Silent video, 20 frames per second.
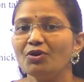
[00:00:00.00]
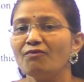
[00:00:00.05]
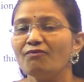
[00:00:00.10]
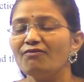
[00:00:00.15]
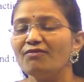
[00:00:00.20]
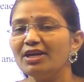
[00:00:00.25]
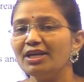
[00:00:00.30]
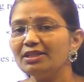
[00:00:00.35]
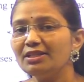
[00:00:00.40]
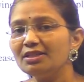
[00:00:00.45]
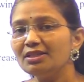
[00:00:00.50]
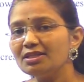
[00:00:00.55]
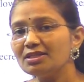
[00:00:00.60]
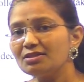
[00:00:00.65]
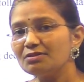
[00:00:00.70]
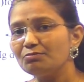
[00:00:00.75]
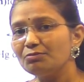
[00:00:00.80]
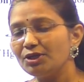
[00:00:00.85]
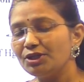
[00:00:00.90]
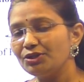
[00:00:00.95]
when this
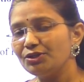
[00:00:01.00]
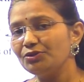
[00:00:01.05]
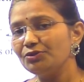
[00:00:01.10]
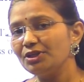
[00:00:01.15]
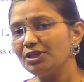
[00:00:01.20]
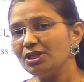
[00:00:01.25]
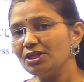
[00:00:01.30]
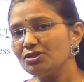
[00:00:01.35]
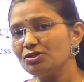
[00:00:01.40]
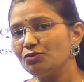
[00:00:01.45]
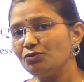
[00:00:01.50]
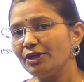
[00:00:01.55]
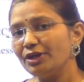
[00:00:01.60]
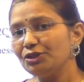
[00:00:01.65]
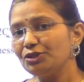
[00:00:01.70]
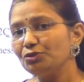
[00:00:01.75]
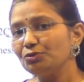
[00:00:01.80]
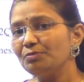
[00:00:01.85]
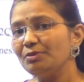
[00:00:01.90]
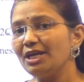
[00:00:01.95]
mercury is
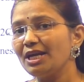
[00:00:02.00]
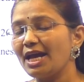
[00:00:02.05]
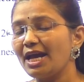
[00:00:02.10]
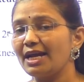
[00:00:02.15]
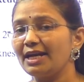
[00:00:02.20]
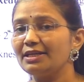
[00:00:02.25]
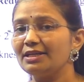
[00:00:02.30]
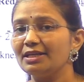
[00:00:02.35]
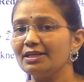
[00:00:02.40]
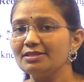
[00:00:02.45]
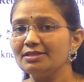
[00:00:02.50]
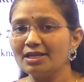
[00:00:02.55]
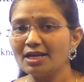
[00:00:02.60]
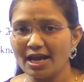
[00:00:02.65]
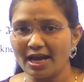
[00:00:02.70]
going to be act as an